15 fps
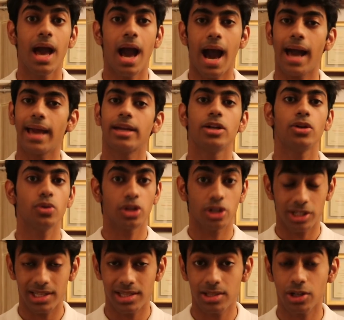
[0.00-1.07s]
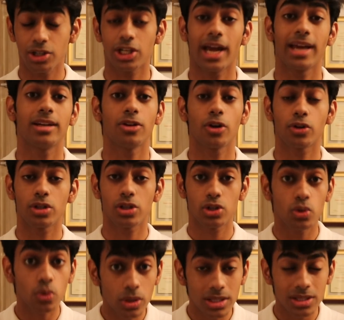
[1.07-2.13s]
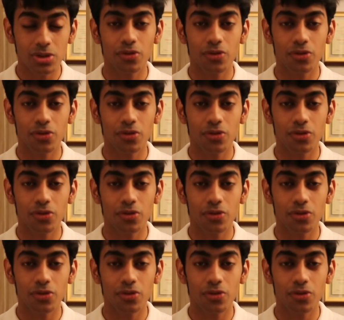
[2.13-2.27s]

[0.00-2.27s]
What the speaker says: I can do the research, I can talk to students